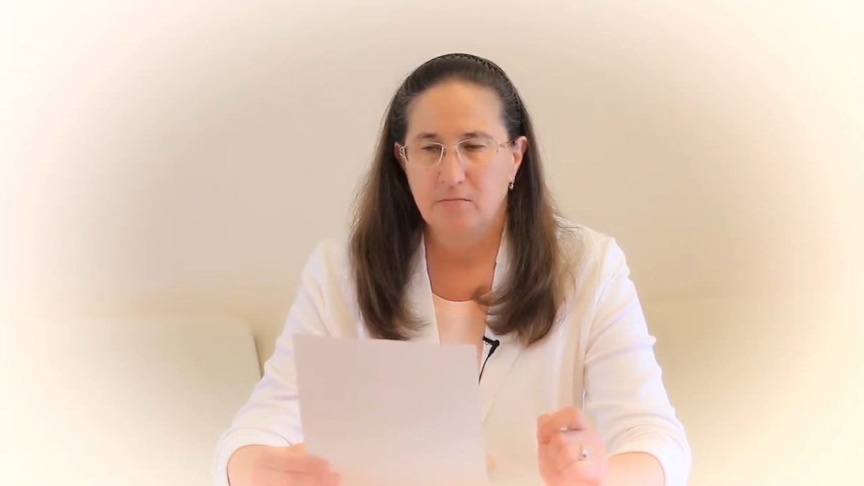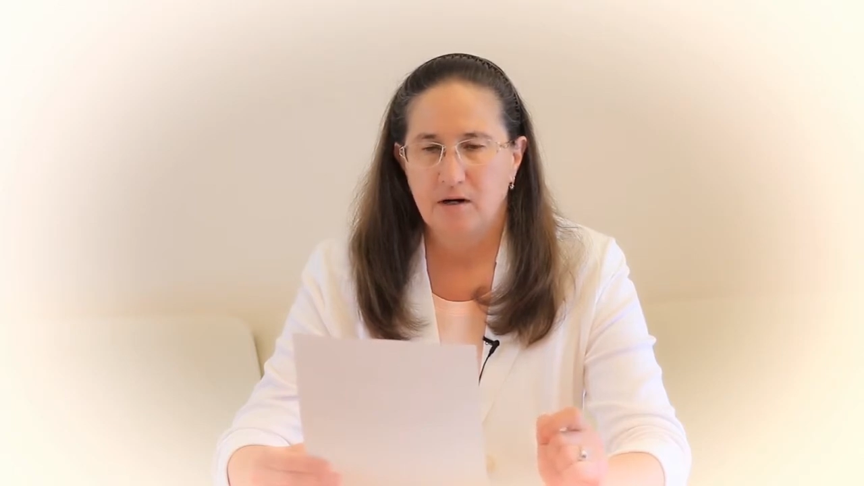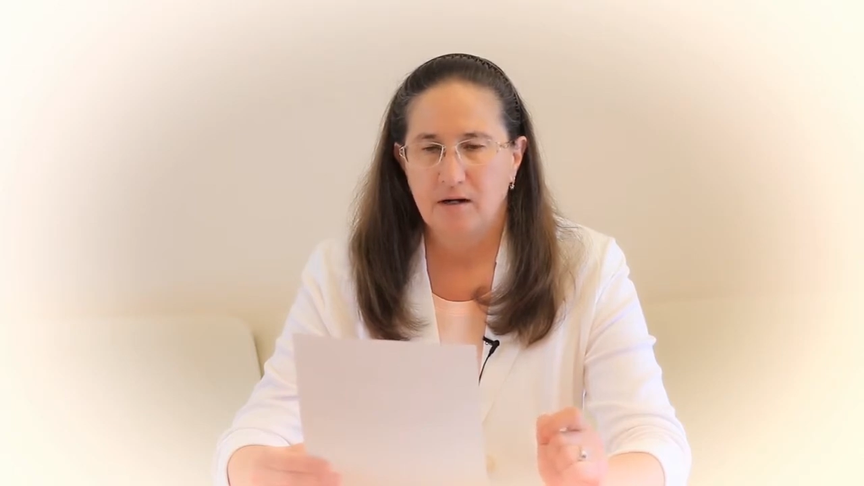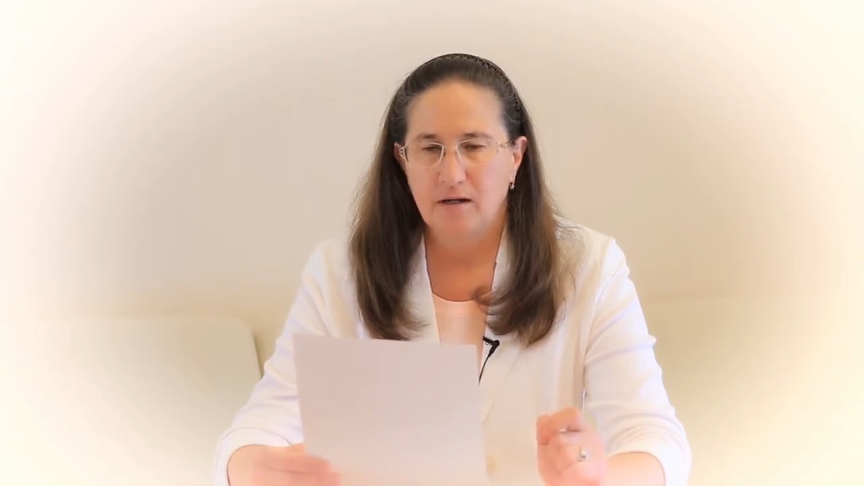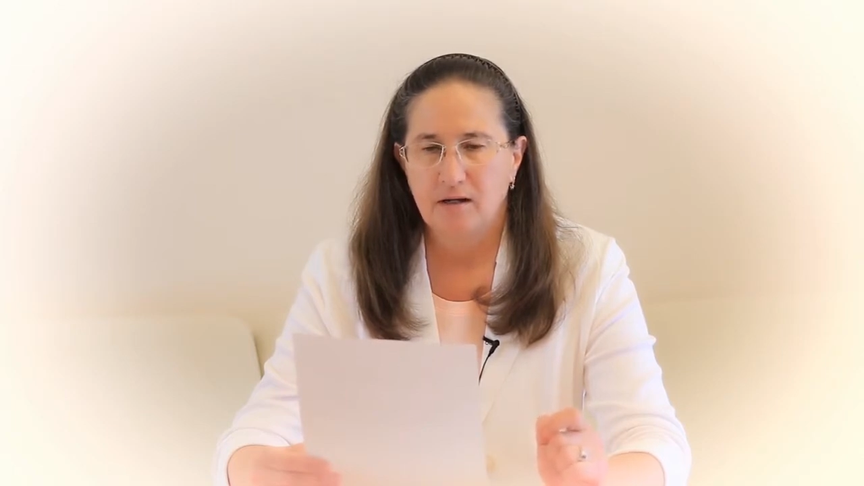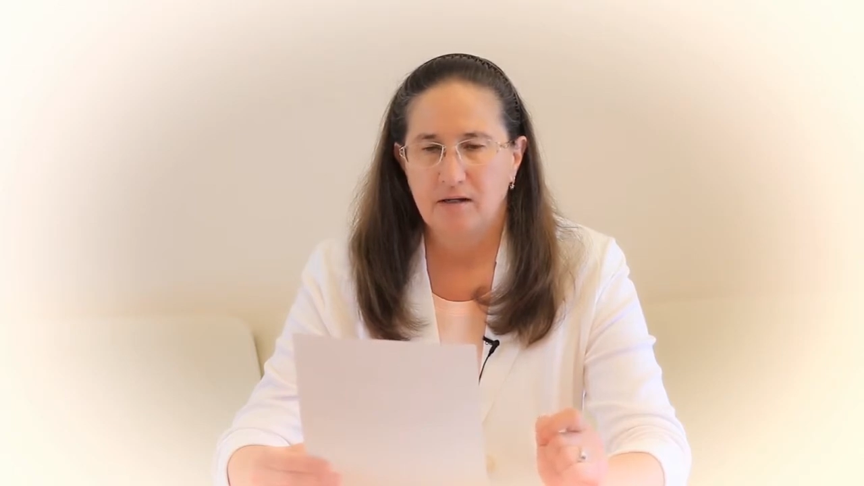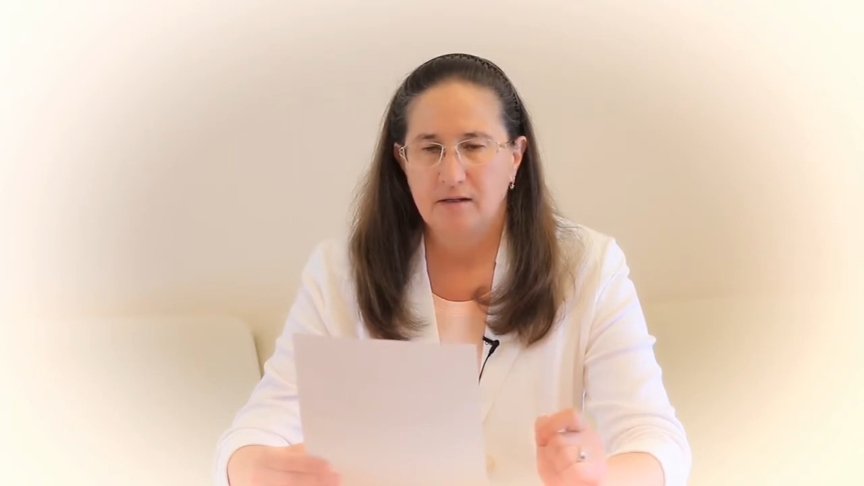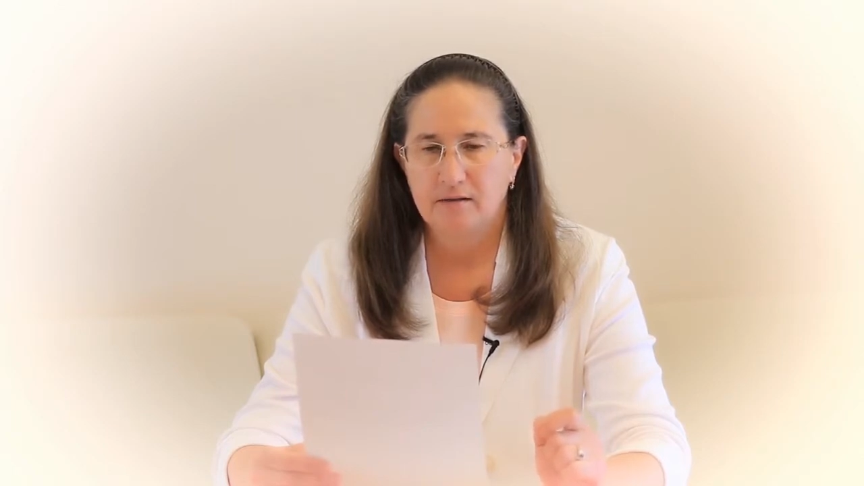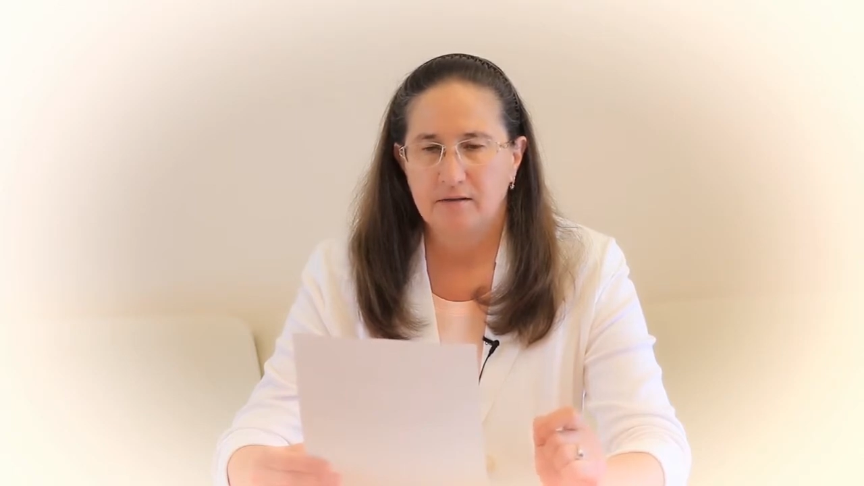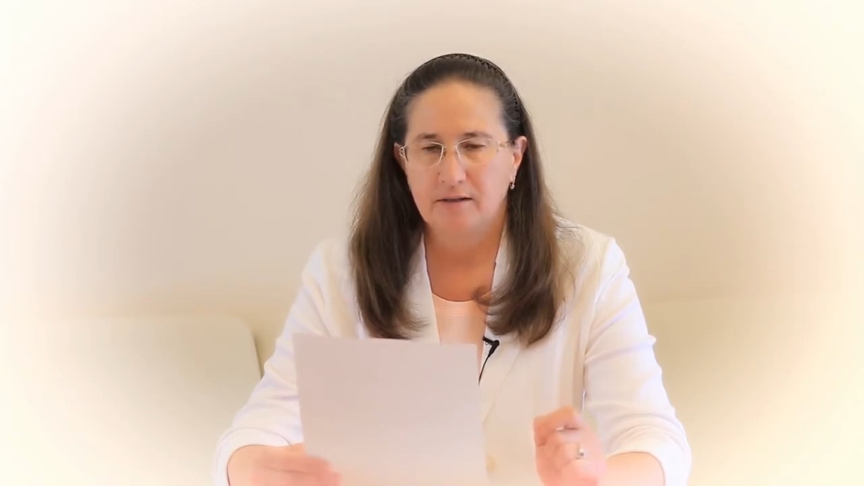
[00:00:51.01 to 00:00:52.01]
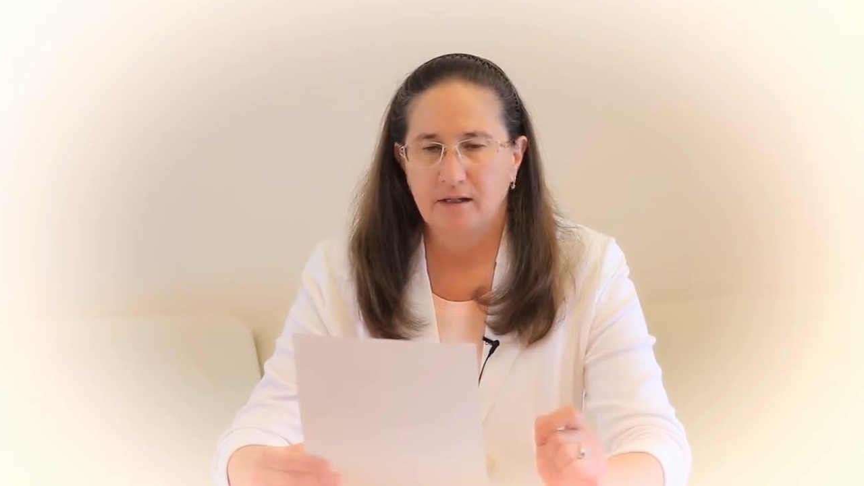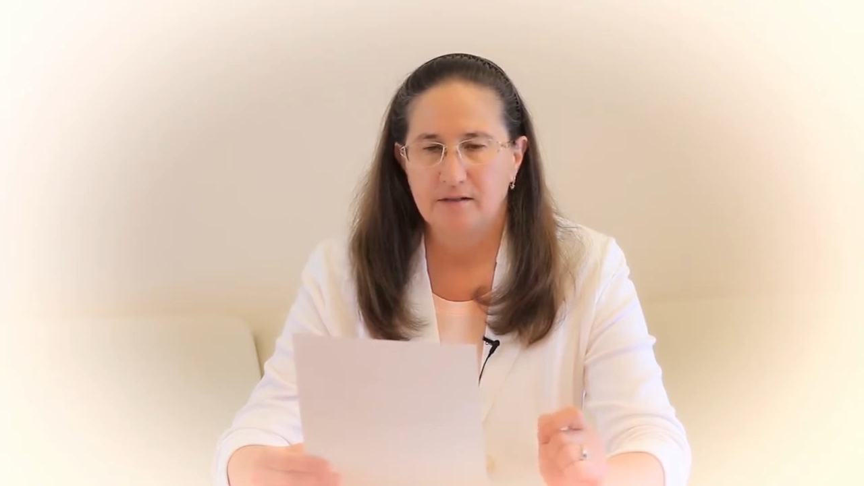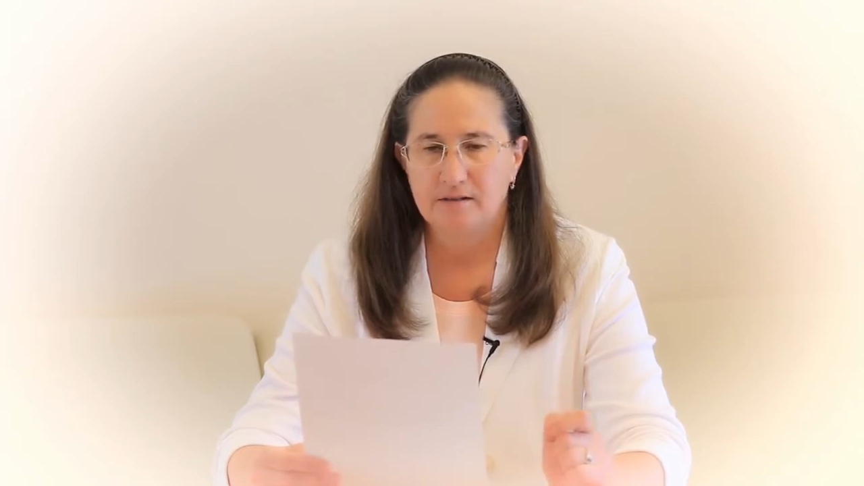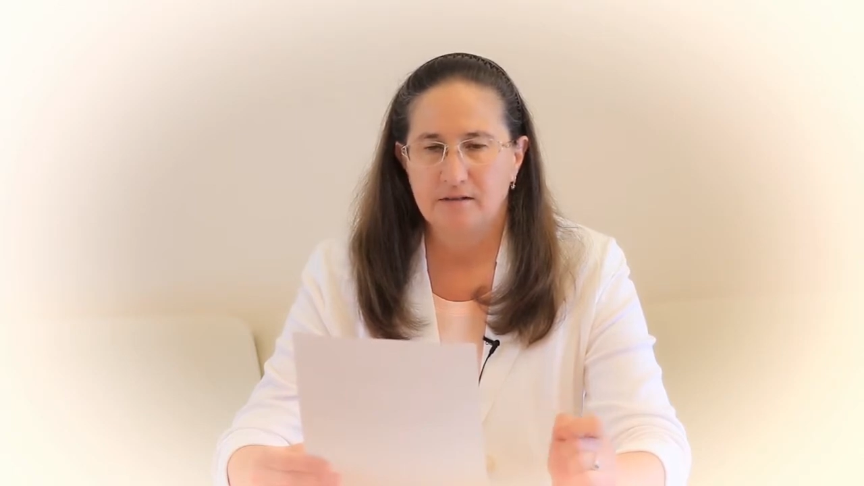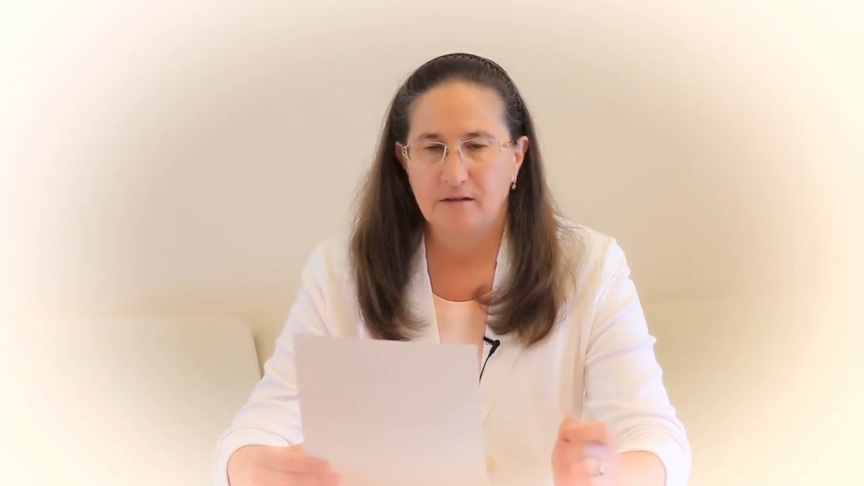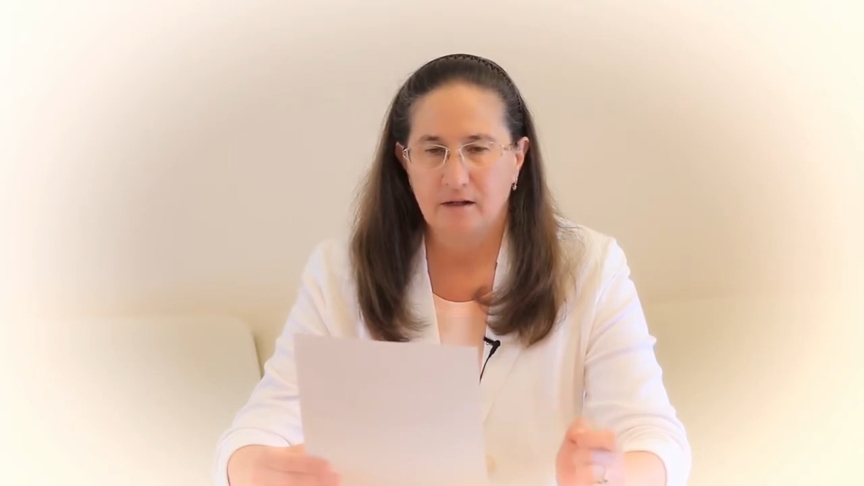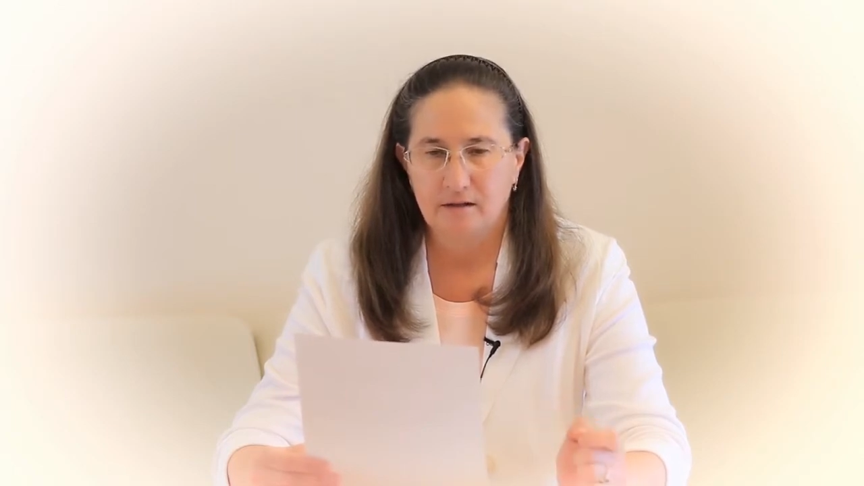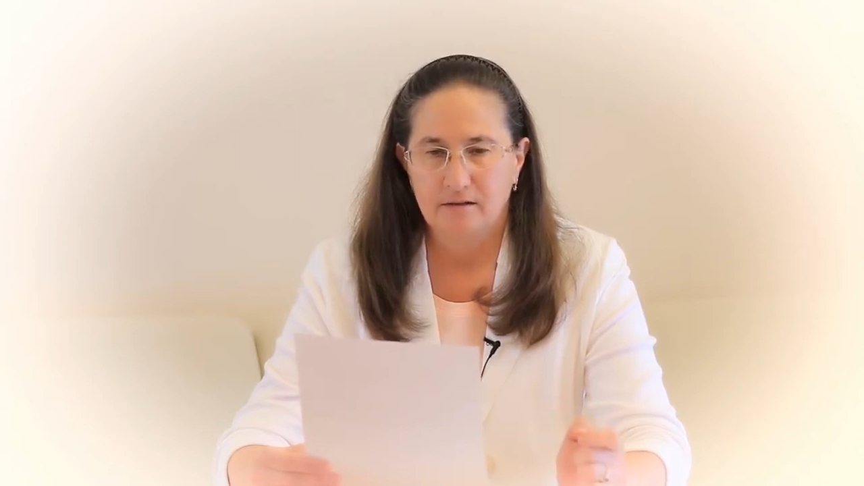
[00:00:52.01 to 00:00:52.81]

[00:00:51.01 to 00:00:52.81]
both good and evil.